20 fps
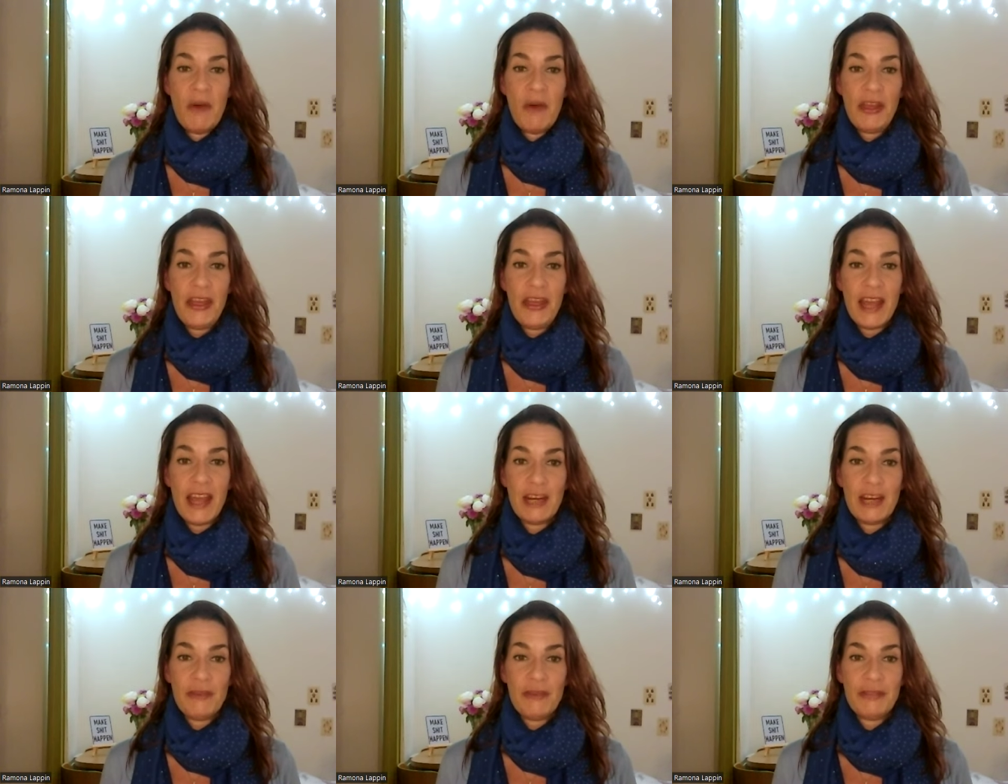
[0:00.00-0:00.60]
one
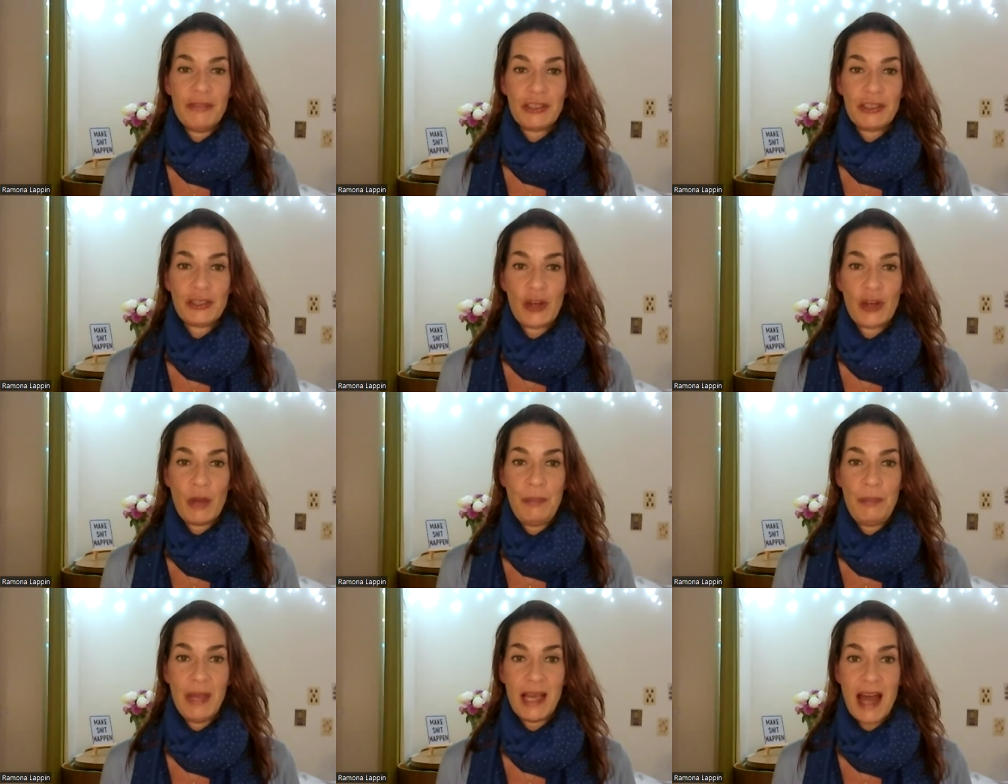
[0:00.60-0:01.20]
thing I know for
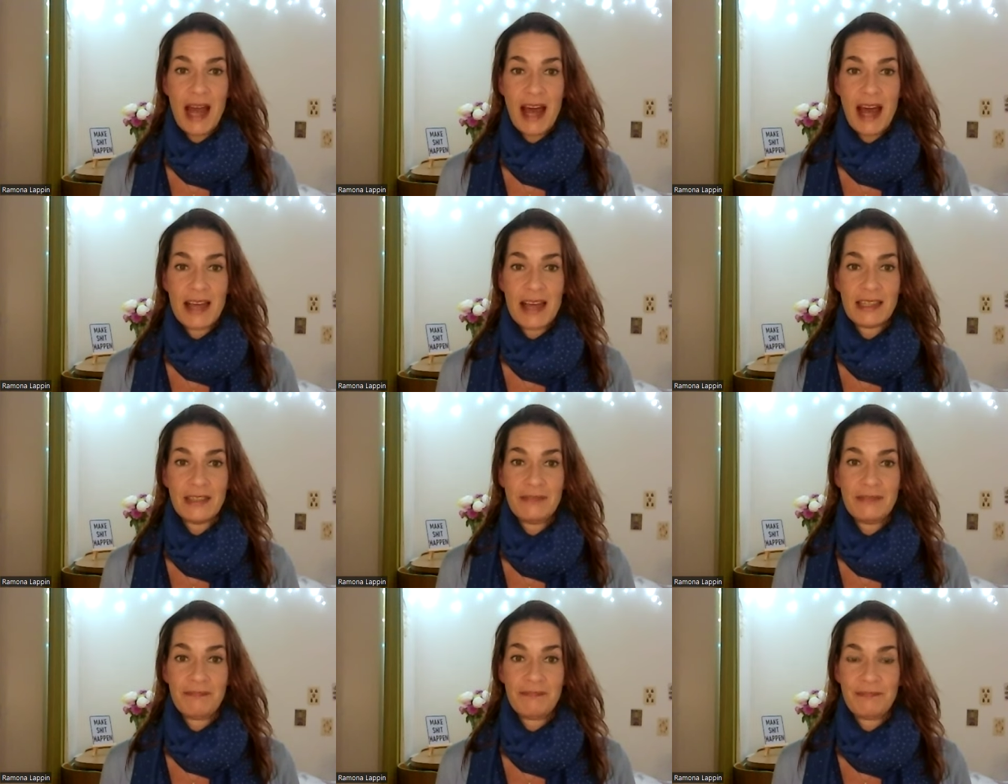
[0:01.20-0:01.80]
sure big
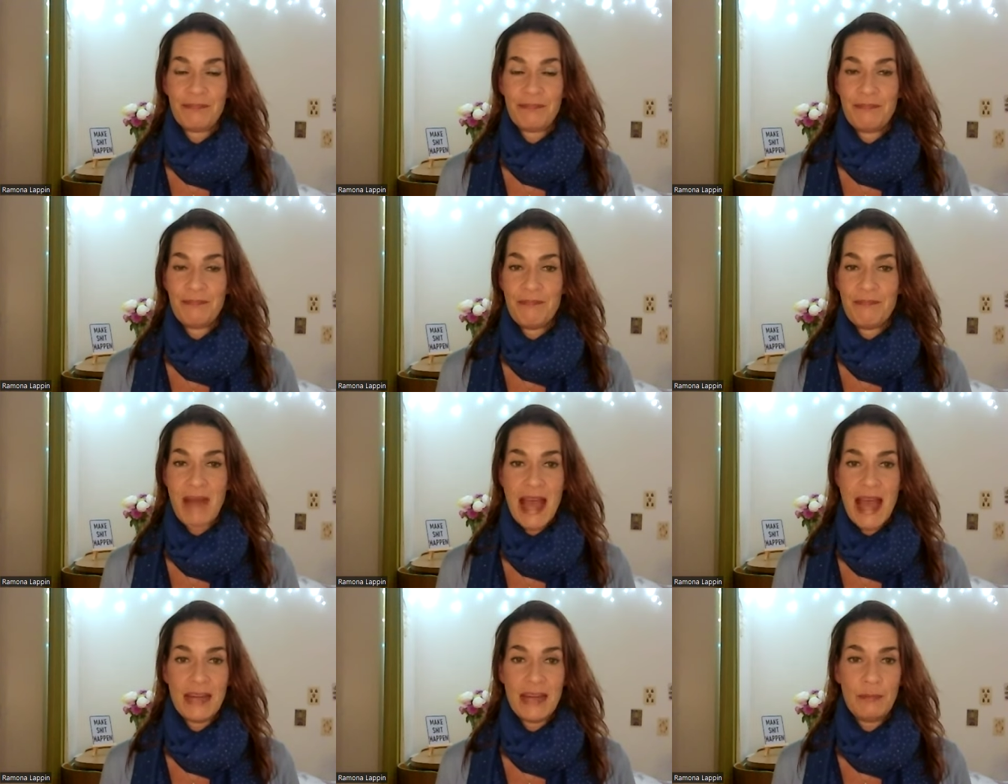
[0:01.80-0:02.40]
ass
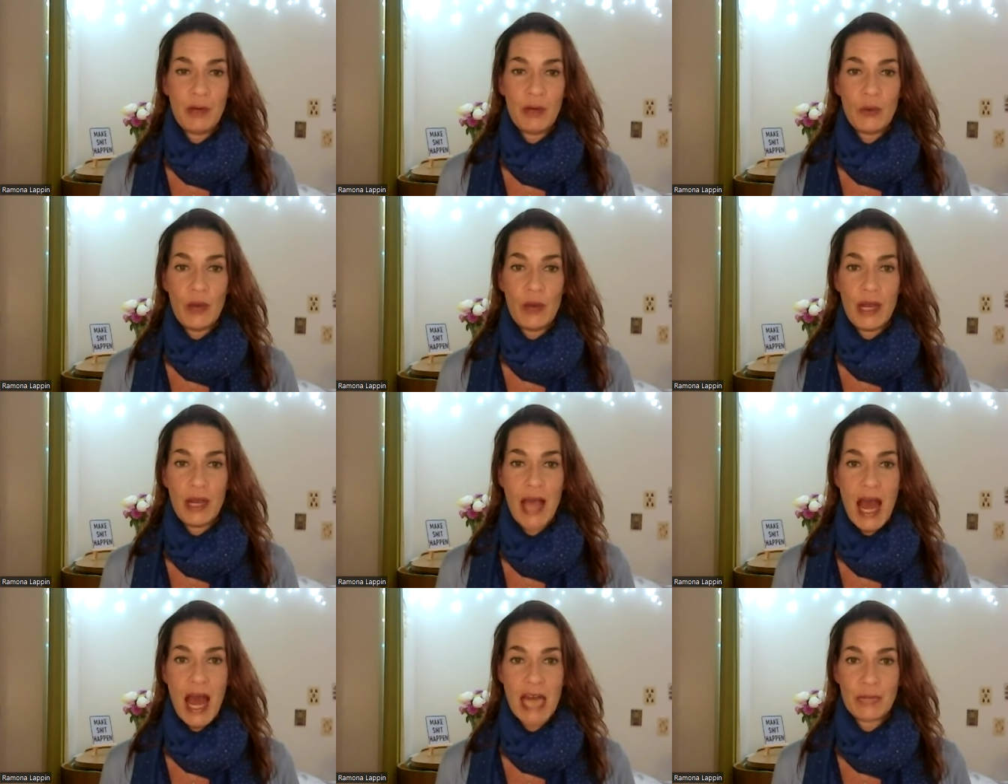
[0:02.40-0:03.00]
mind
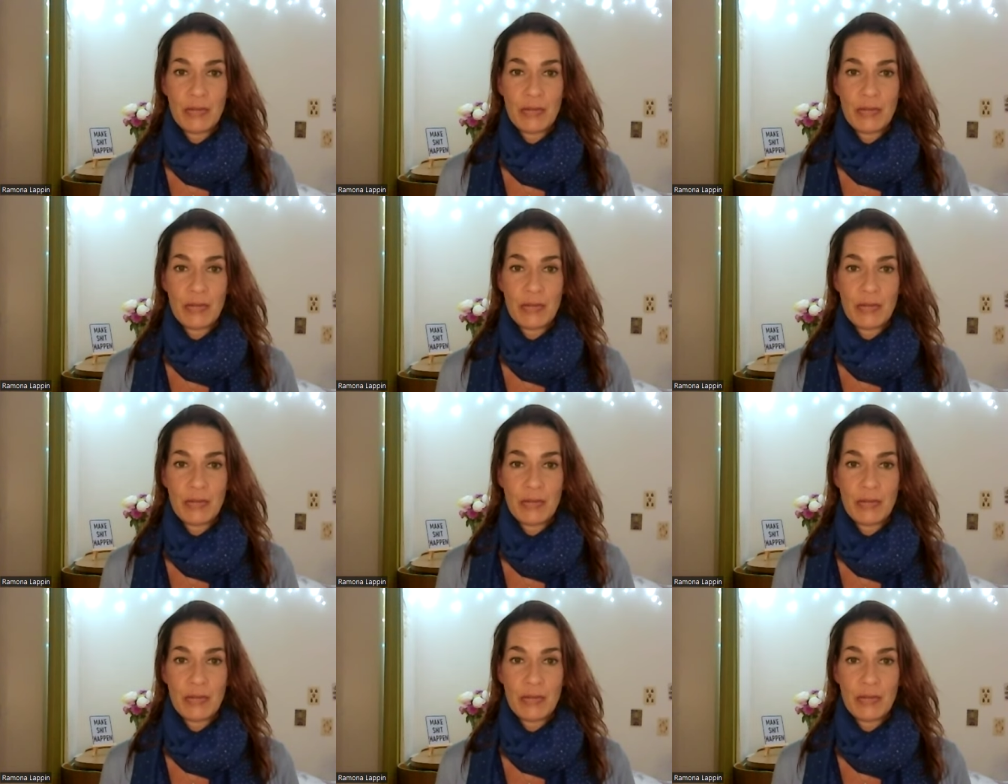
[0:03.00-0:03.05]
blowing,